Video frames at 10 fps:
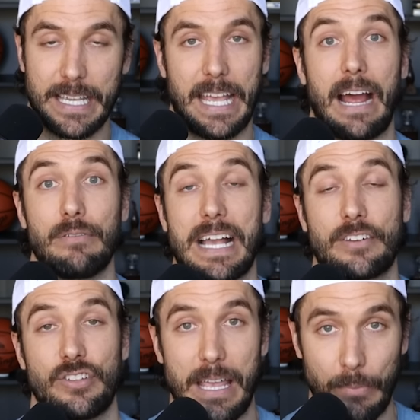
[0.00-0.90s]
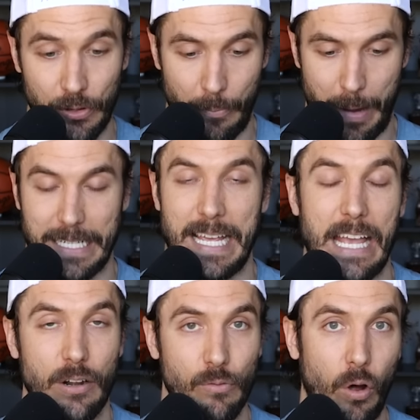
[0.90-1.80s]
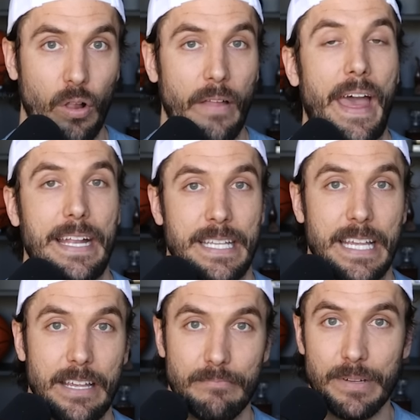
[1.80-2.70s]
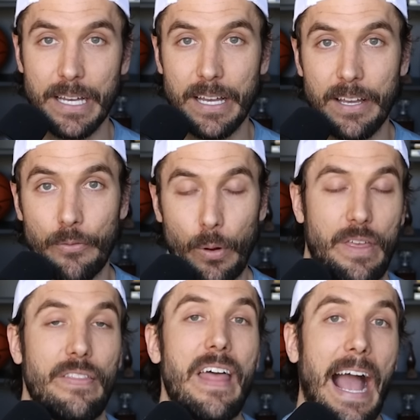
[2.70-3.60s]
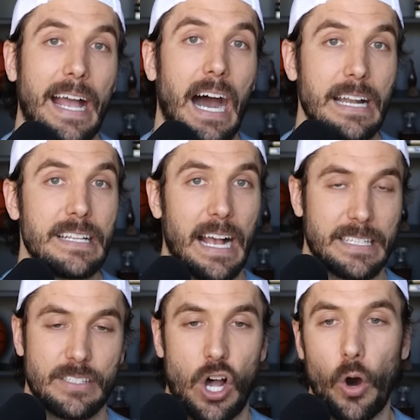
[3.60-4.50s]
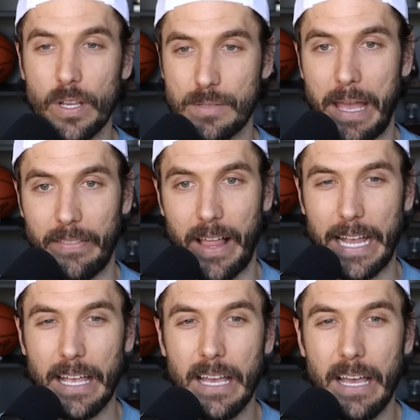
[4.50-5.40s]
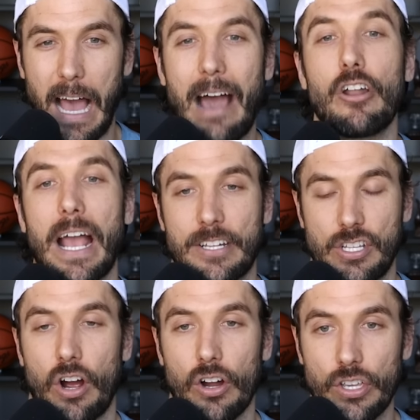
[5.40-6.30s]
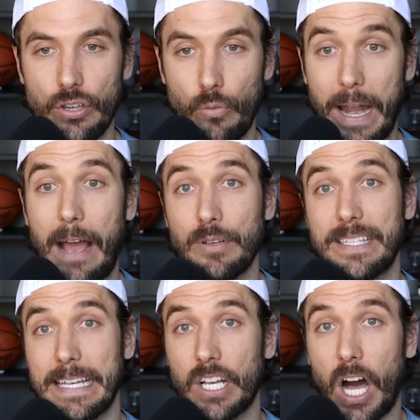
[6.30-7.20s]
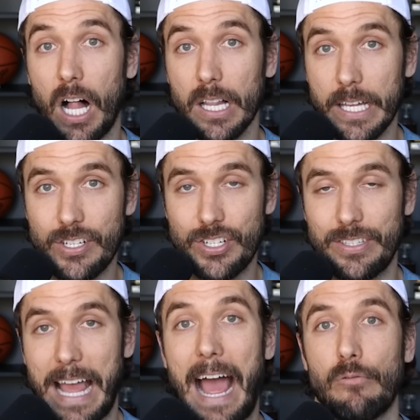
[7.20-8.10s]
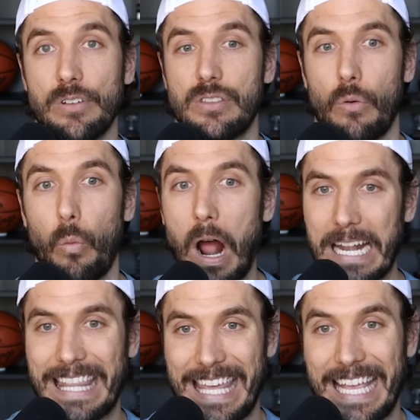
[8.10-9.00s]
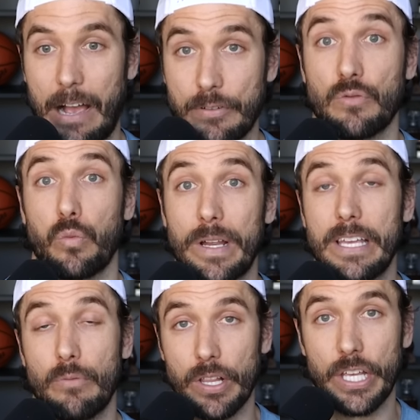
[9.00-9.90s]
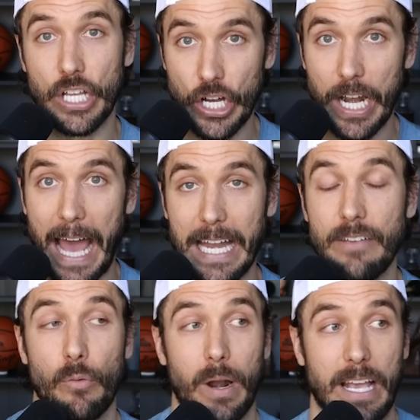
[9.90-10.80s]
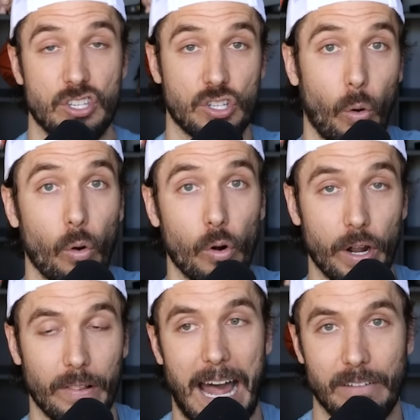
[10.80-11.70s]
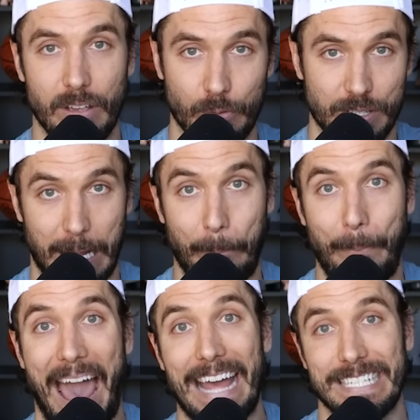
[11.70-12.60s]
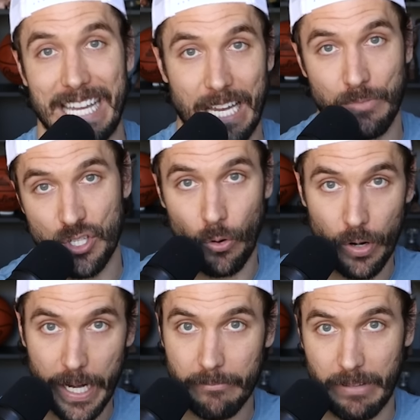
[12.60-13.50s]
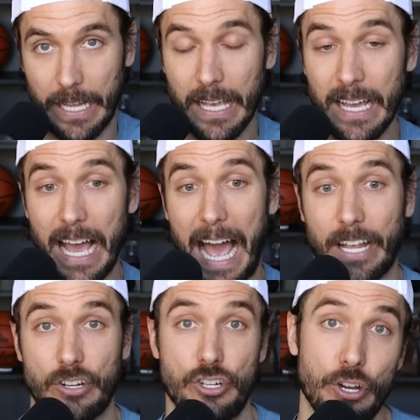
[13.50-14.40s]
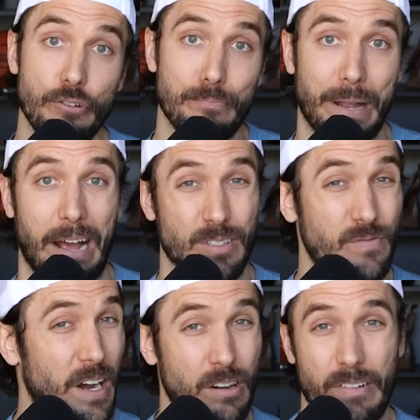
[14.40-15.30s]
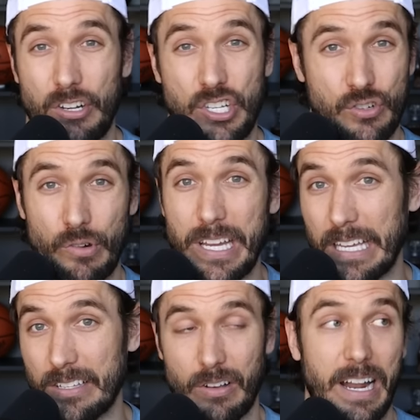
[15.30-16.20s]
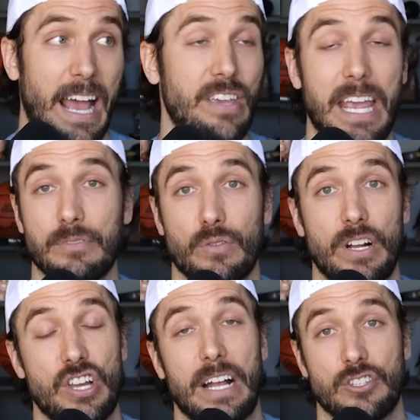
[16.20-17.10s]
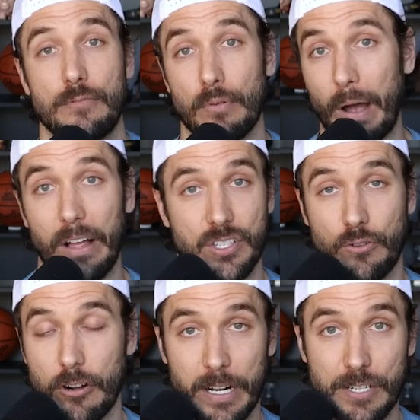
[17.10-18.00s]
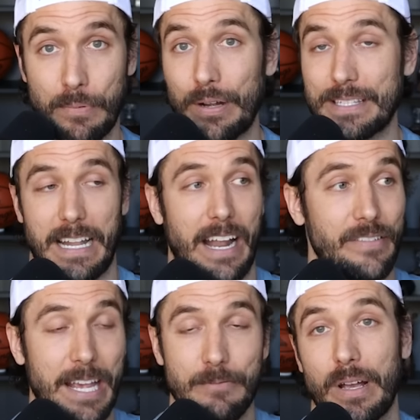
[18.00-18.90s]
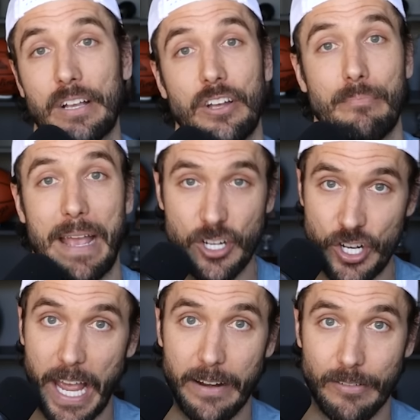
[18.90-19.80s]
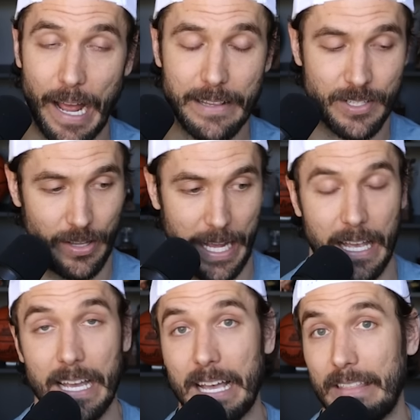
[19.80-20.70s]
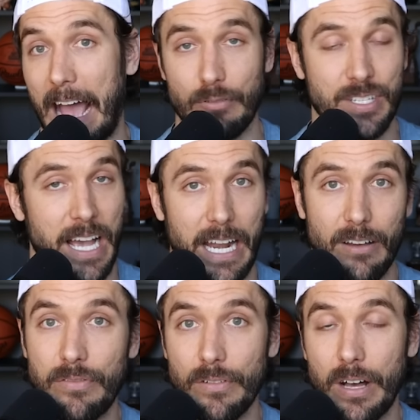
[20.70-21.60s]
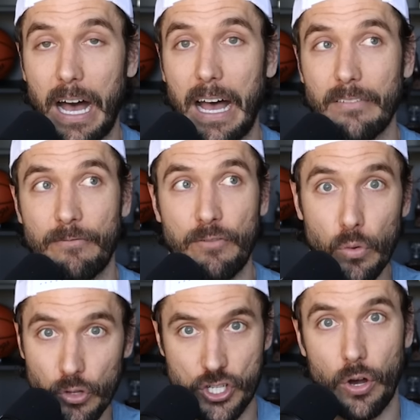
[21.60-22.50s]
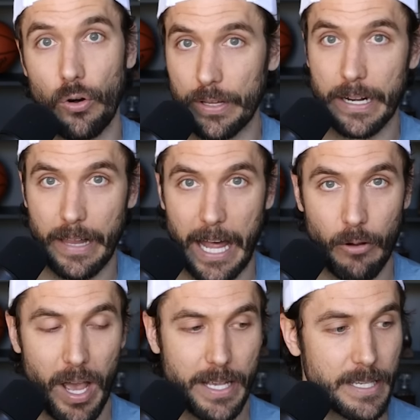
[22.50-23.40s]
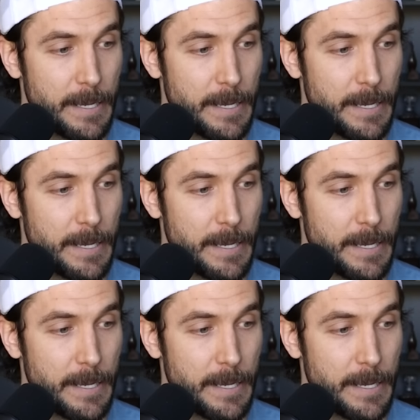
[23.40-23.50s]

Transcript: And I was actually able to maintain a role on that team within that context. That's always been like, I would actually argue when I was in college, that was the one thing I was really, really good at. Even when I scored, a lot of it was like bad team scoring. Like I could shoot, but I was very, very streaky. So I'd have games where I shot super well and scored a bunch of points, and then I'd have games where I couldn't make shit, right? So like that was kind of fool's gold in a lot of ways.